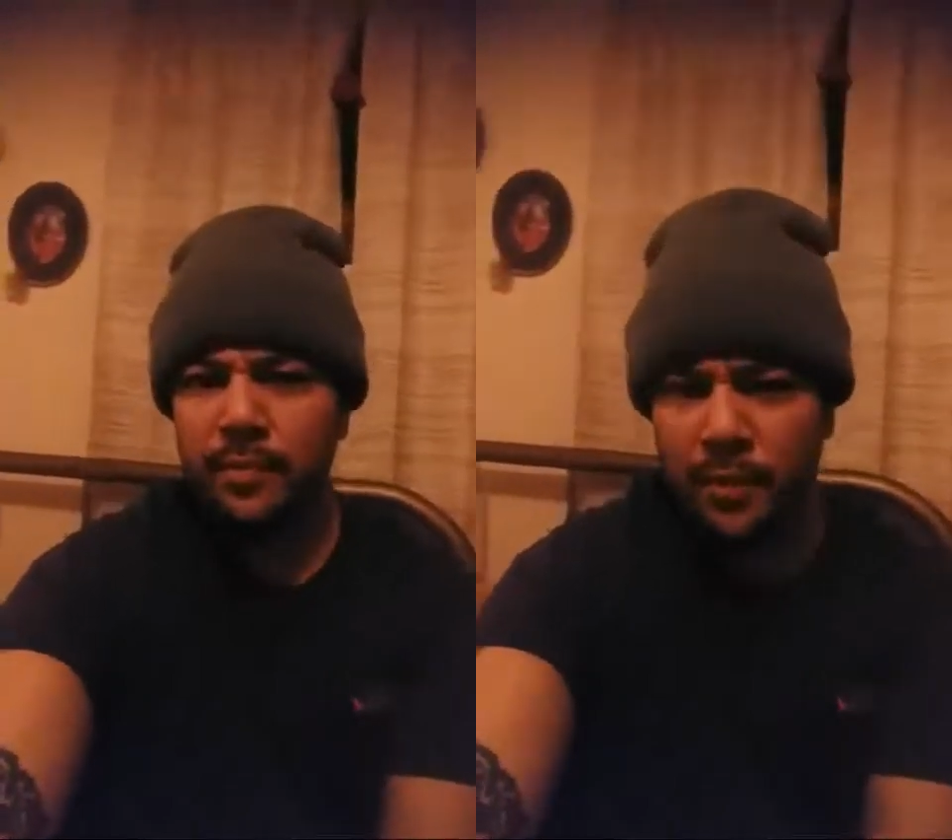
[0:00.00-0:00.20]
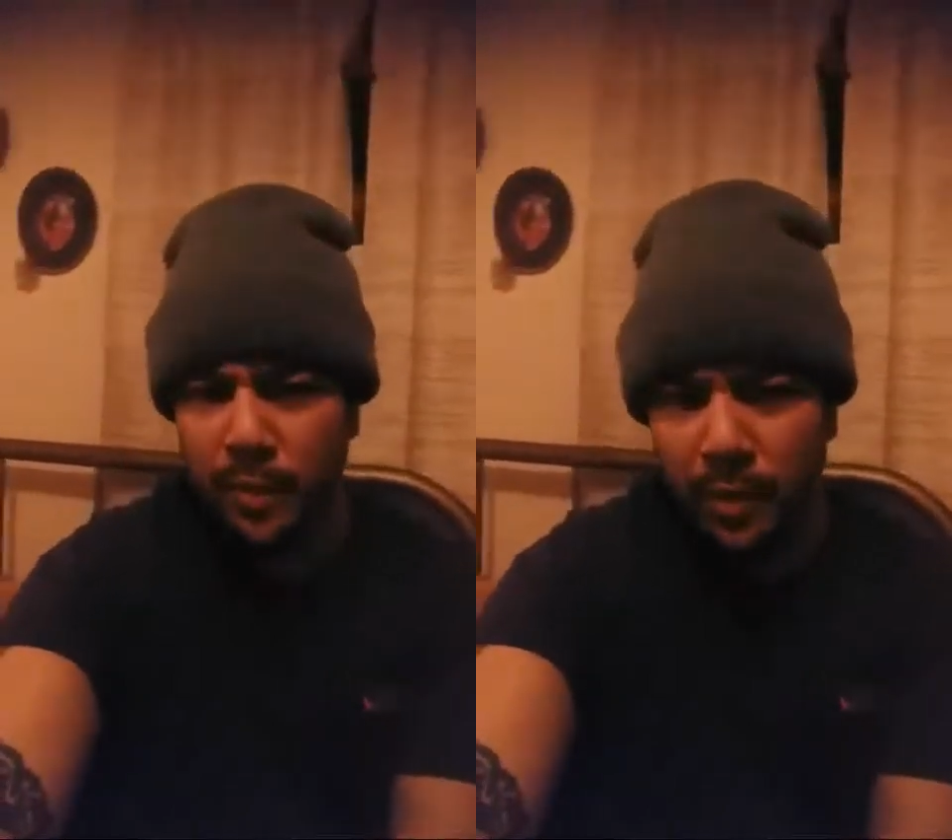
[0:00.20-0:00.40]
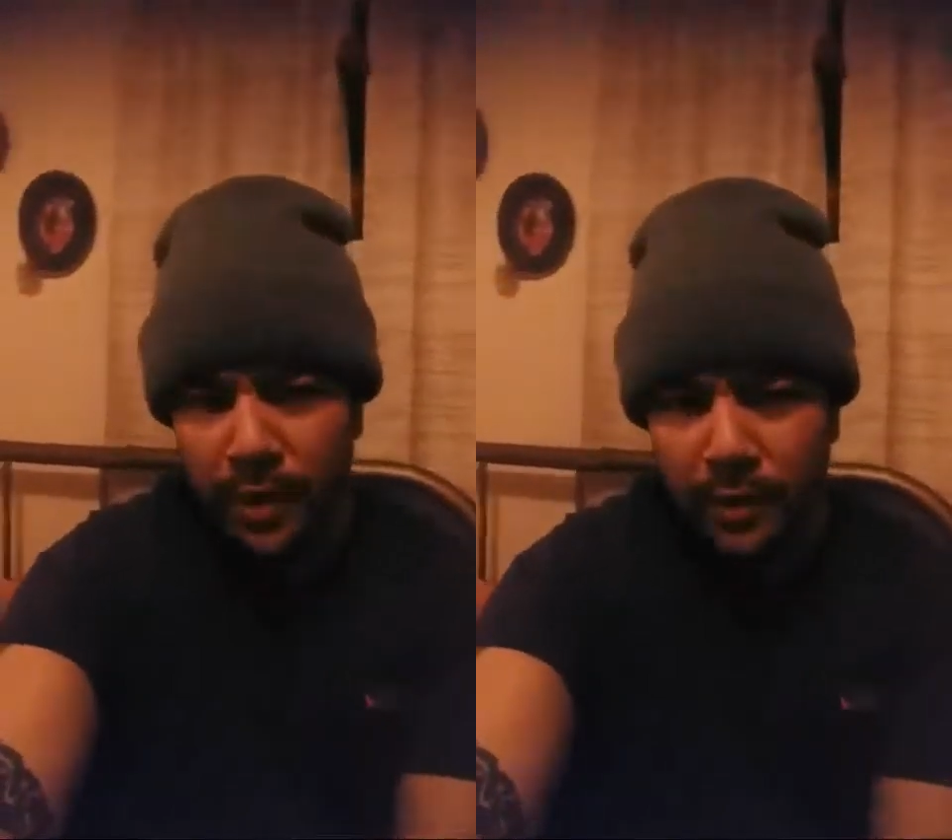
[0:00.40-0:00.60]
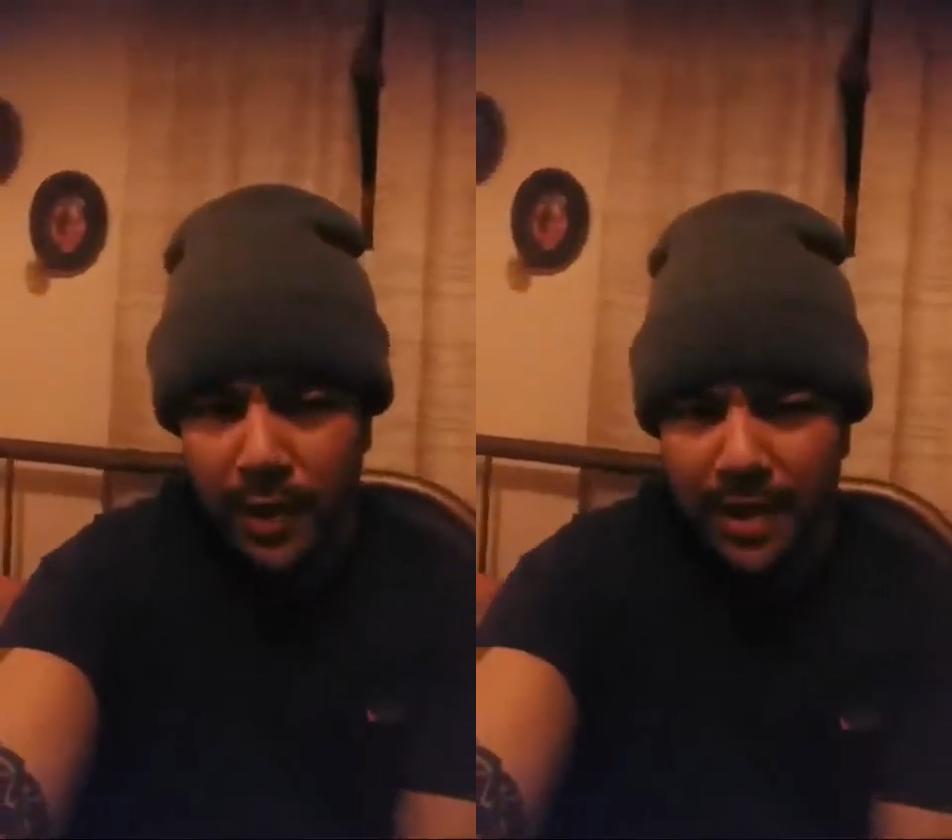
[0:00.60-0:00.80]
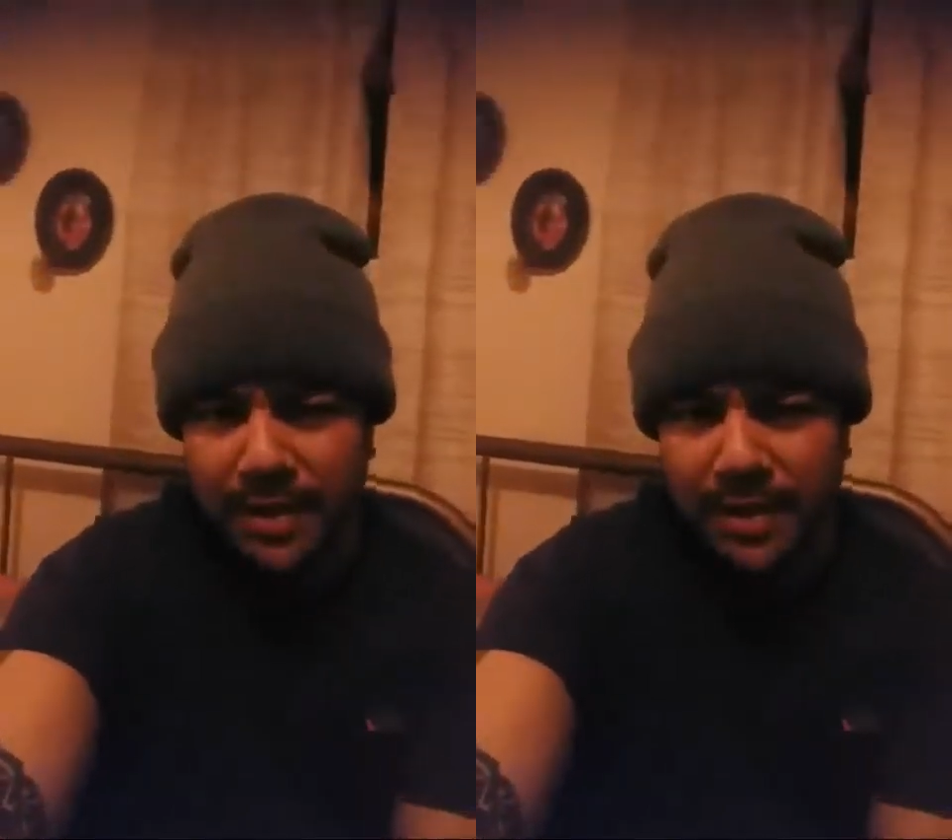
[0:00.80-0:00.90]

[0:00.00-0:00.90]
Why do you like